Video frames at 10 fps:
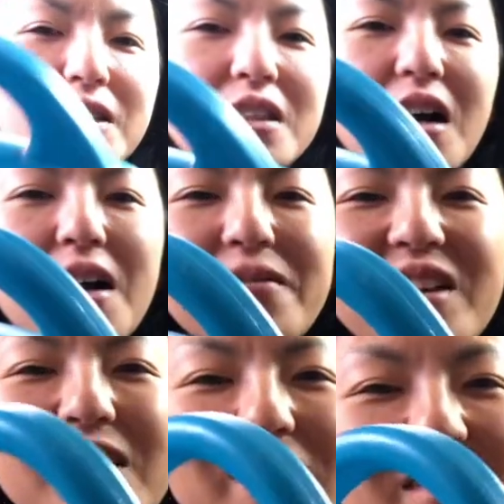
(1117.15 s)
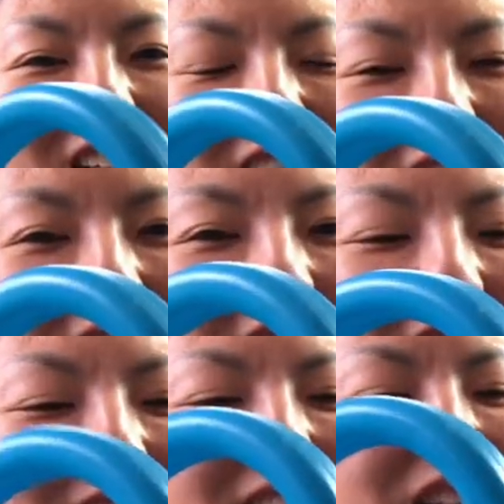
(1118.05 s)
top right here.
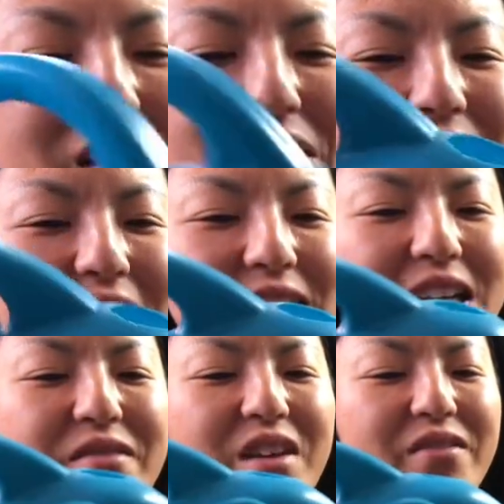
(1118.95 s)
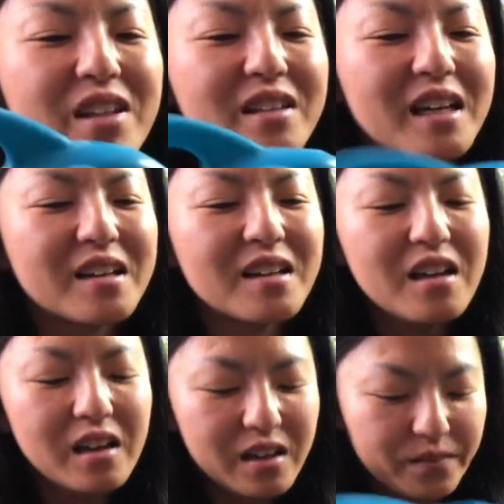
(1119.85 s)
So I end up having
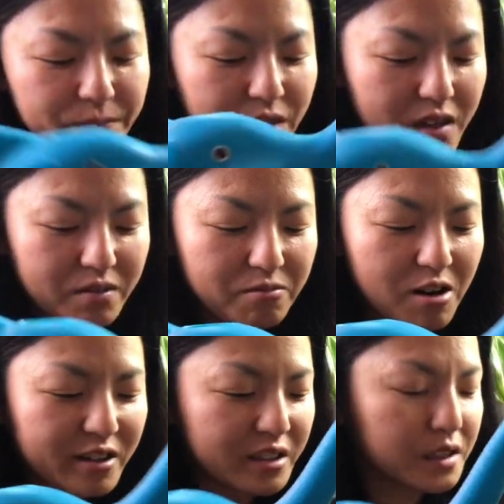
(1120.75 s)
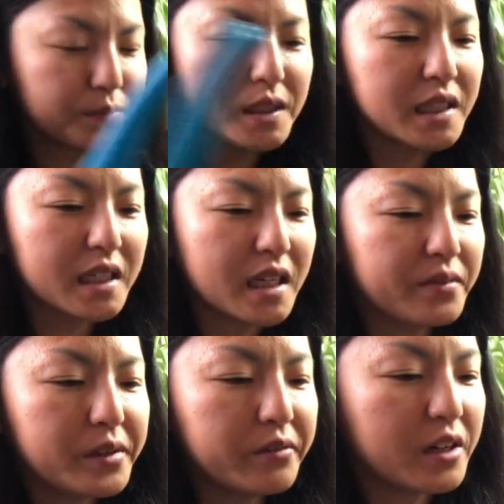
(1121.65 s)
water spilling
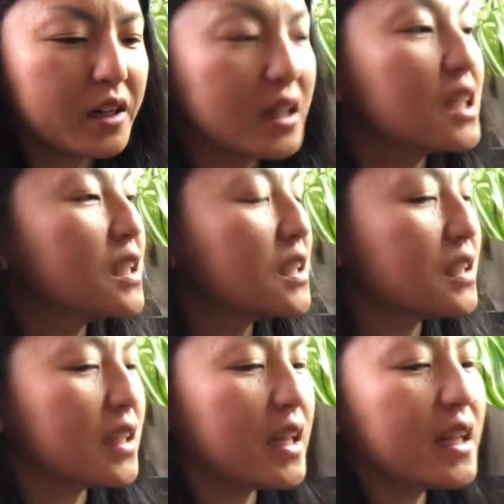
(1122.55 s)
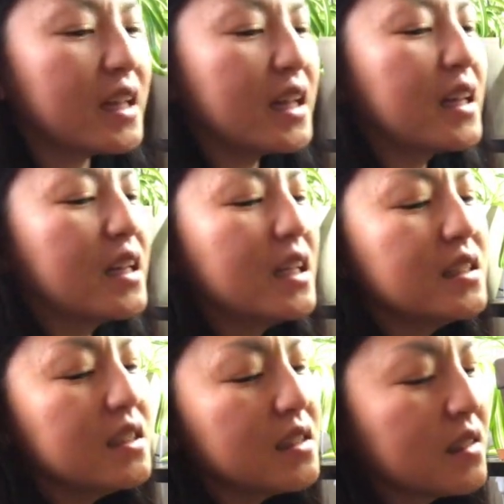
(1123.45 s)
everywhere.
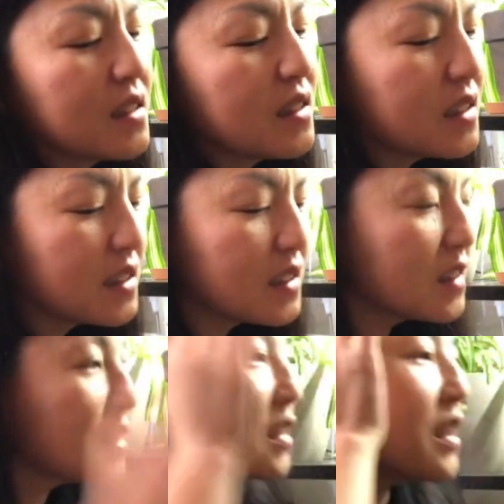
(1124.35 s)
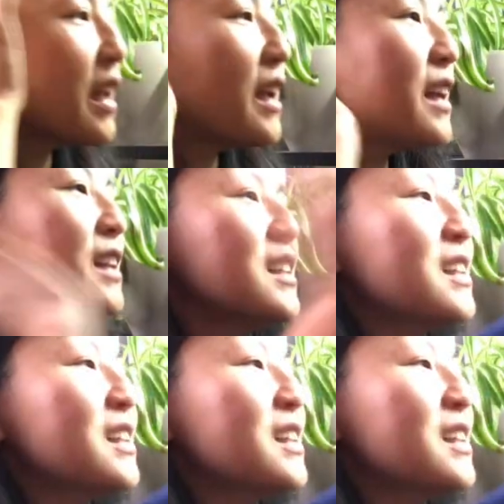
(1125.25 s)
And then